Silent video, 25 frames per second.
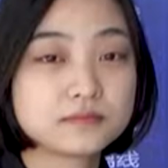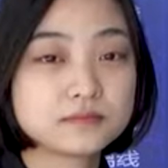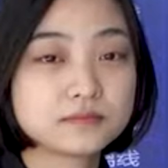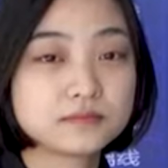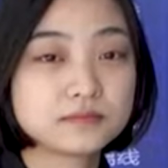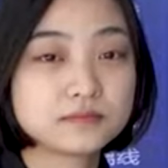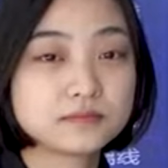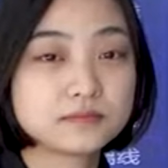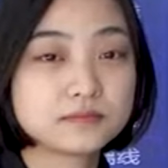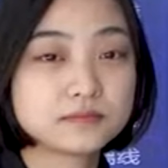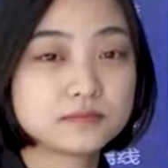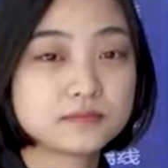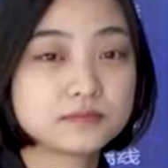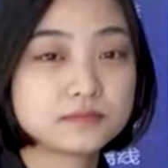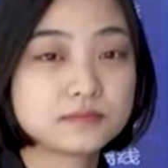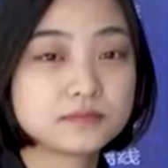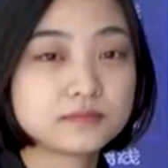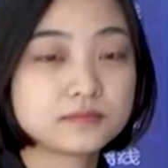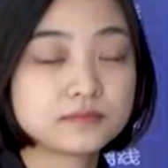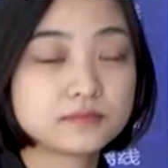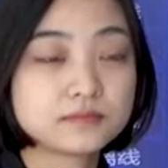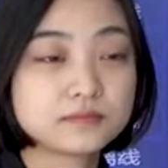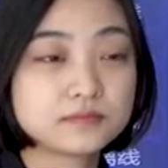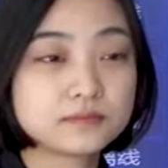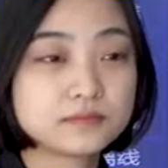
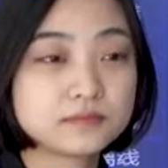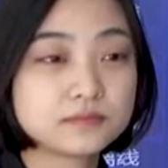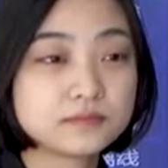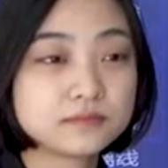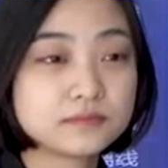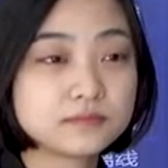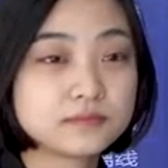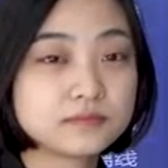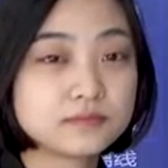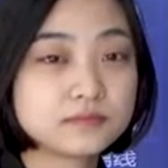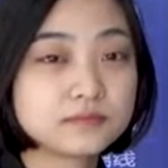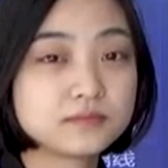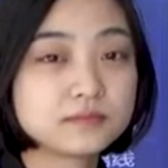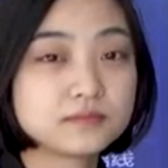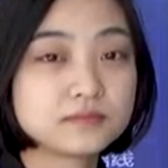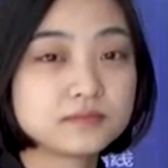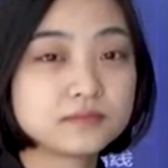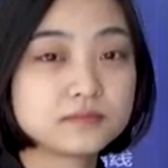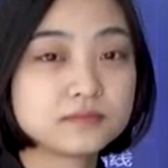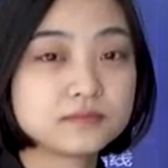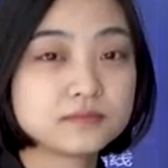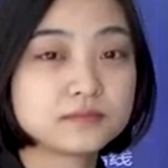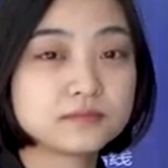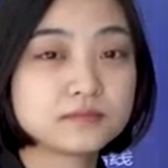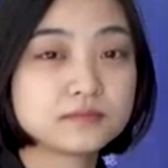
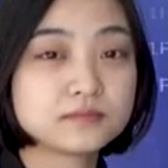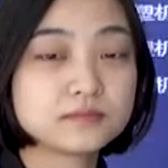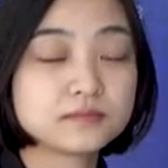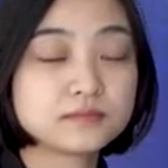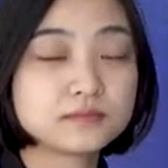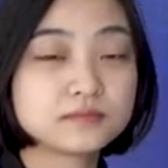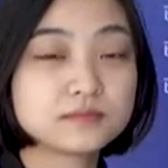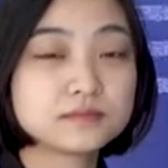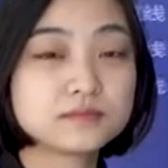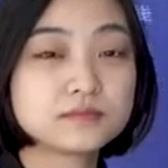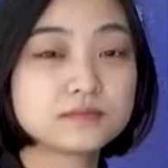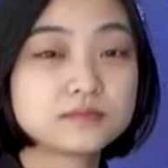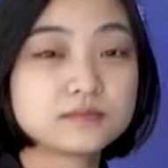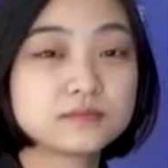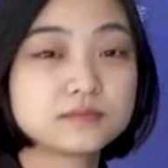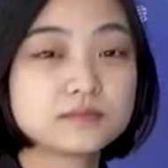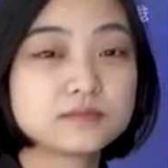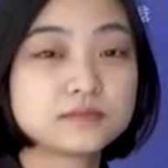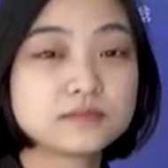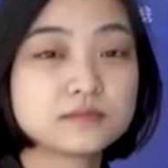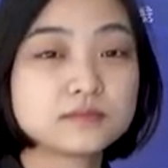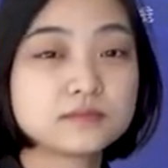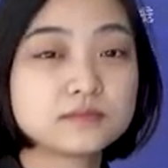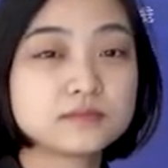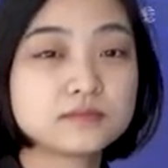
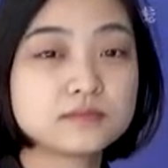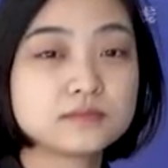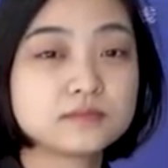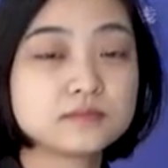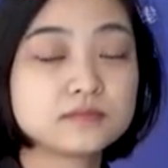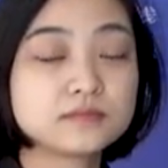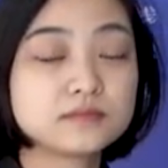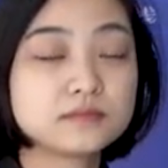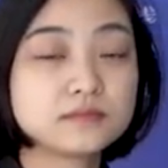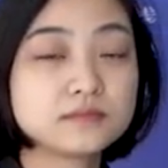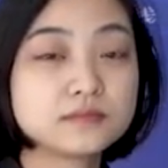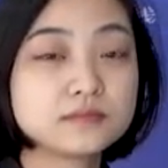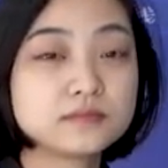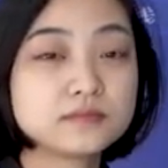(silent)